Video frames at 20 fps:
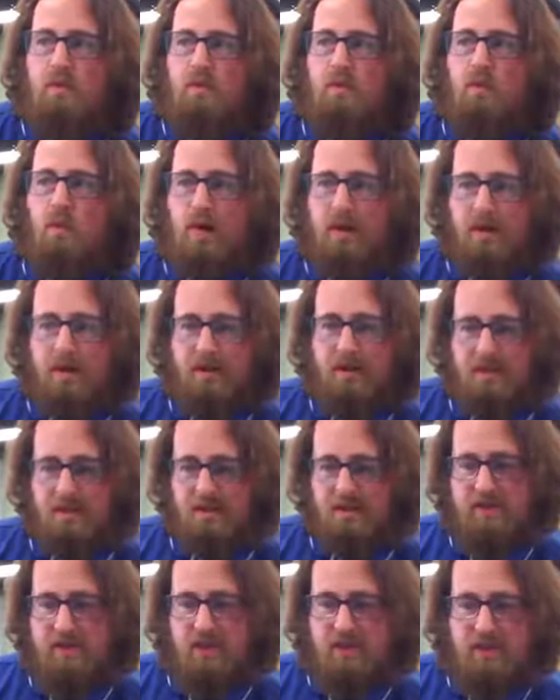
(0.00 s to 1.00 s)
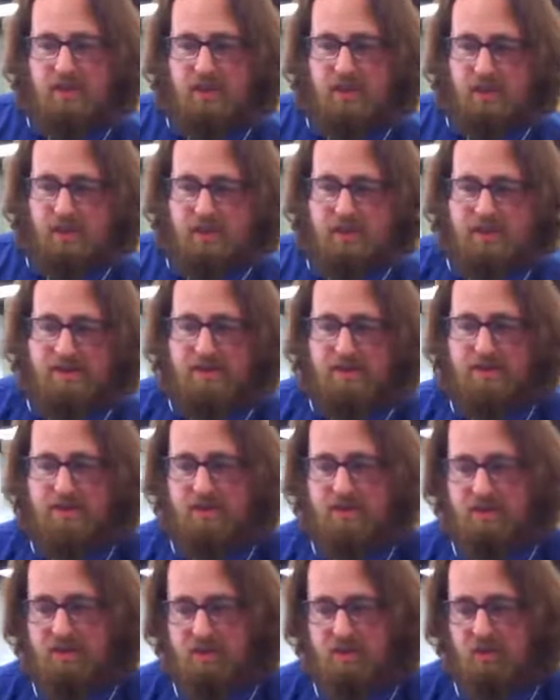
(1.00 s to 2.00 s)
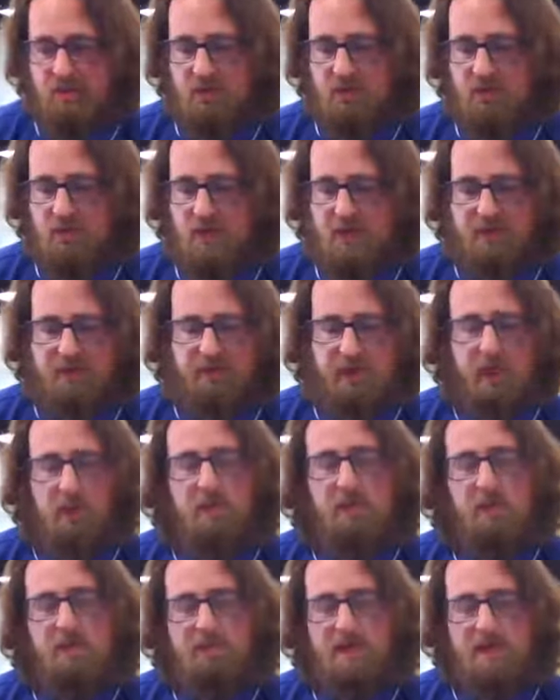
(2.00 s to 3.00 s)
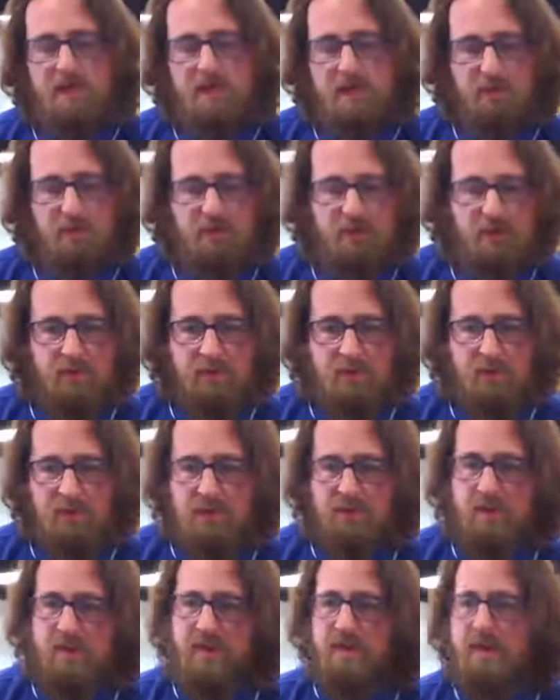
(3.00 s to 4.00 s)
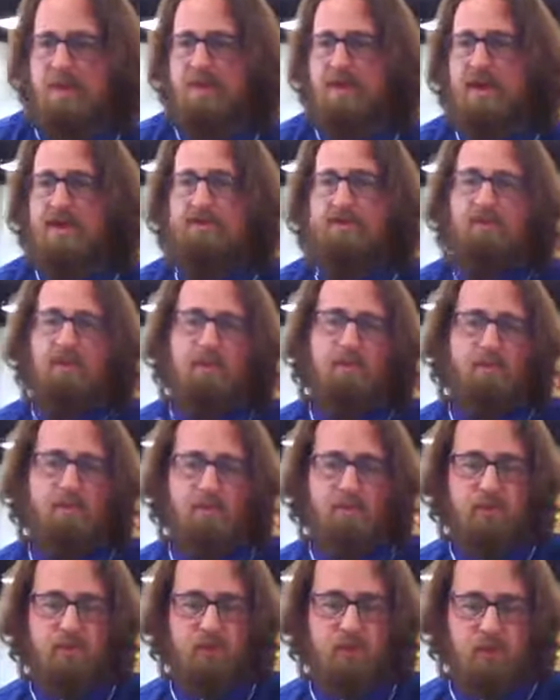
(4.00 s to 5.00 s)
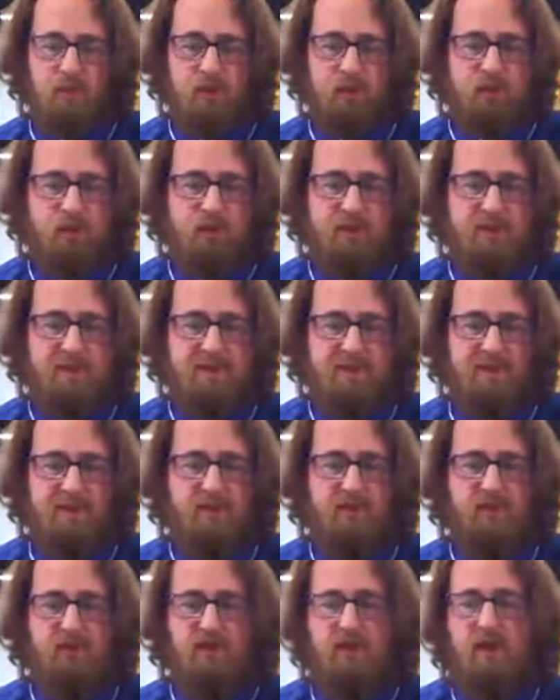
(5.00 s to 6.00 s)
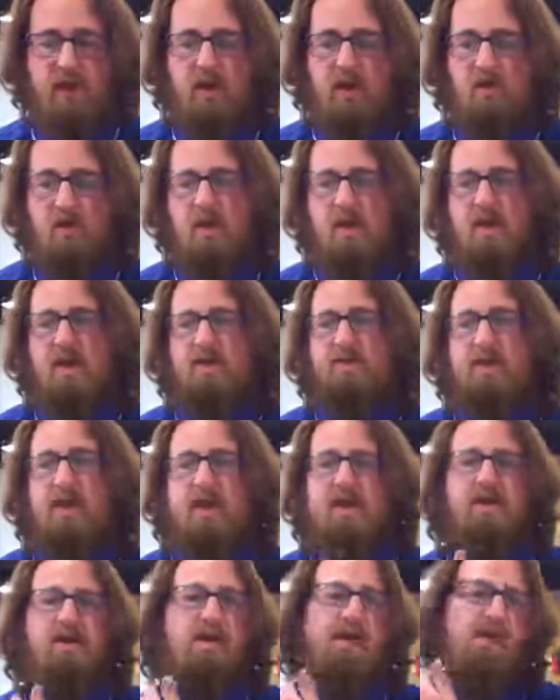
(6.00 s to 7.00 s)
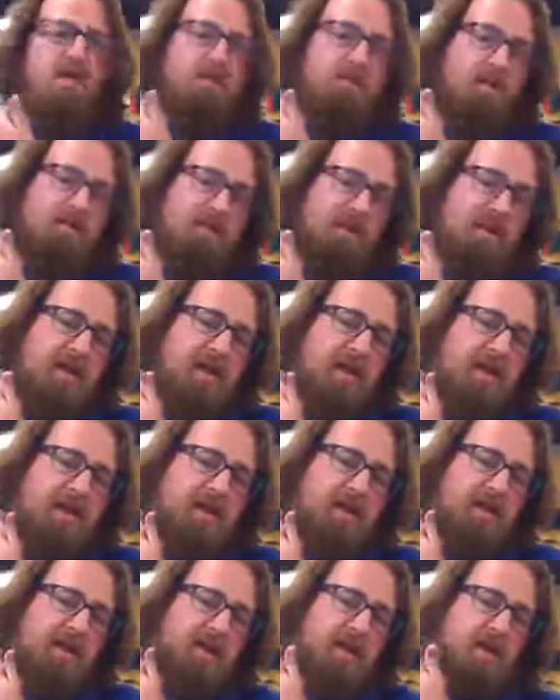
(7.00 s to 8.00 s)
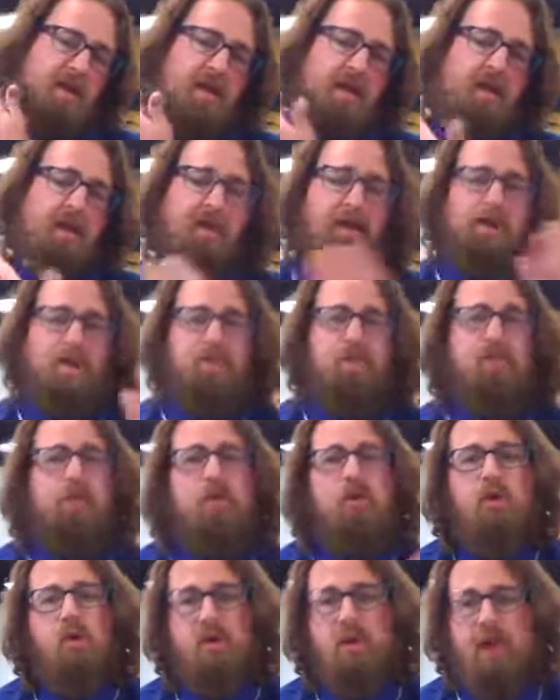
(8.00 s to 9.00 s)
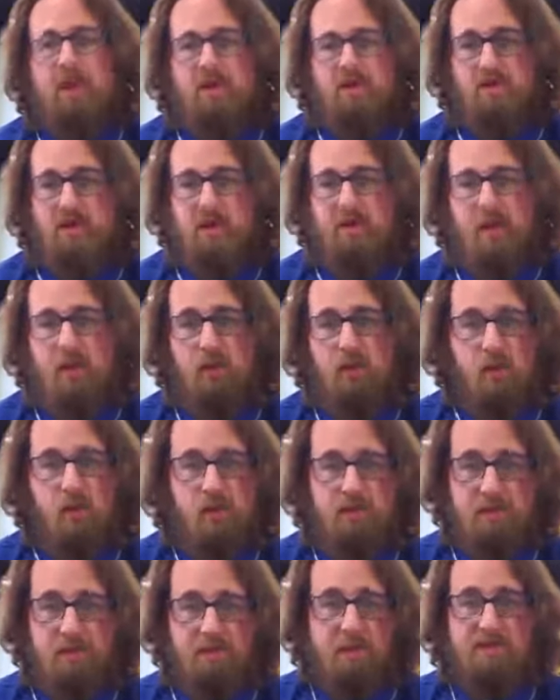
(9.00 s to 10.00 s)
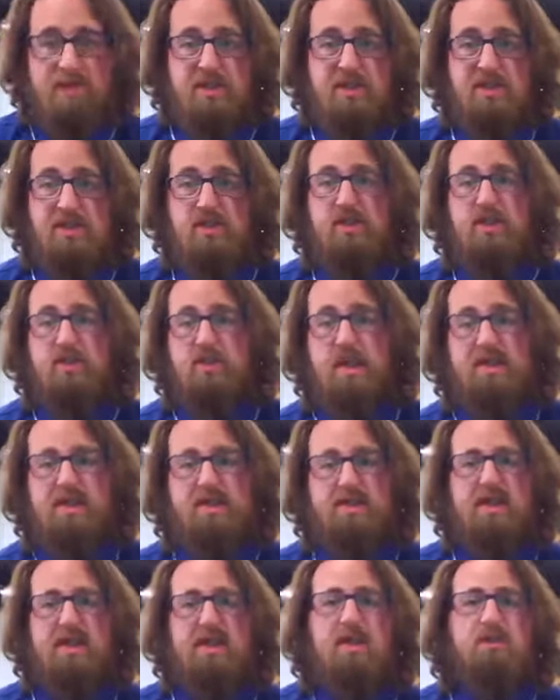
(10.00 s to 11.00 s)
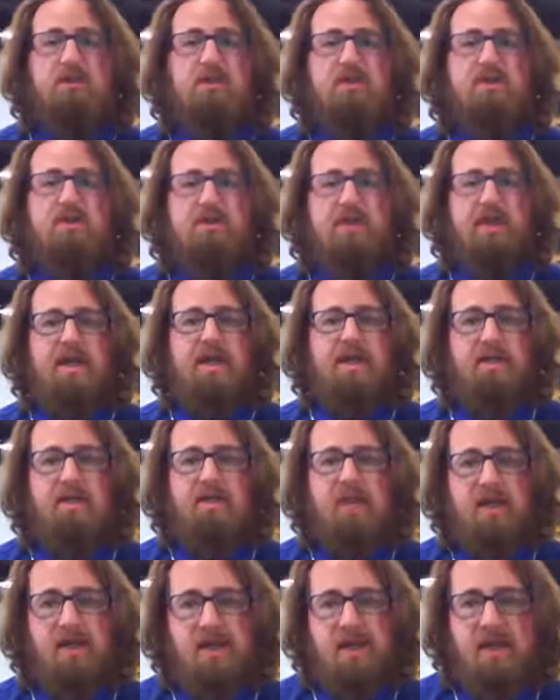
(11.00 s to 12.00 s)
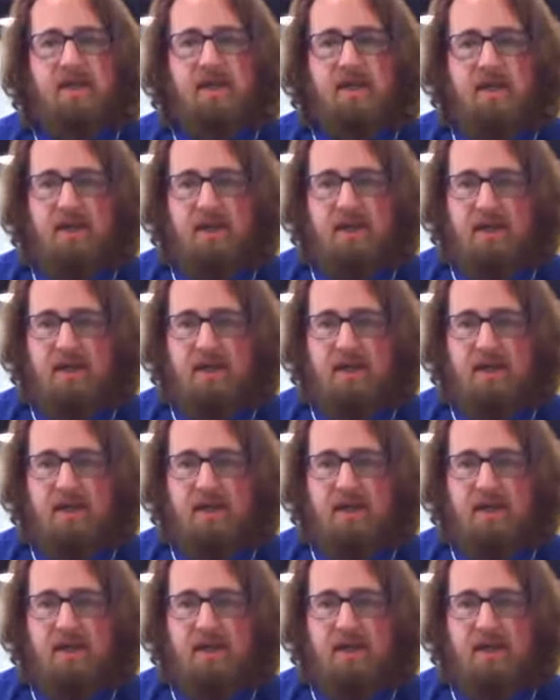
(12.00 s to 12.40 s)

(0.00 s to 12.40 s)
one of the toughest joints to kind of figure out where the pain's coming from, because we can get pain from the shoulder itself. We can get pain from the neck. Or like I was talking about, sometimes it's just stress and our muscles are getting really